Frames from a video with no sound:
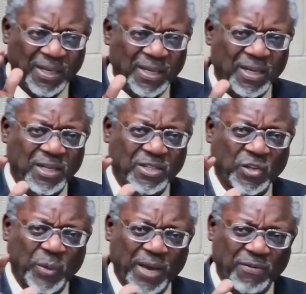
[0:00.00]
And so
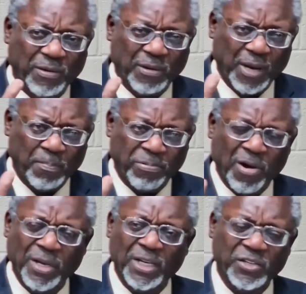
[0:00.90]
we have a, a broad
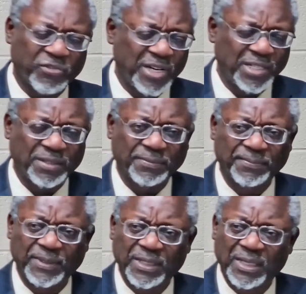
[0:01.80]
illustration.
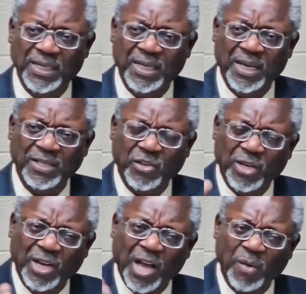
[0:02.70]
And so that
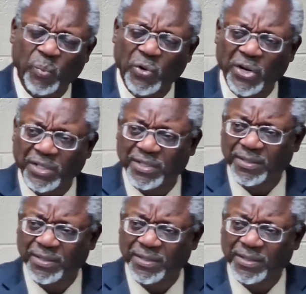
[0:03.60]
God works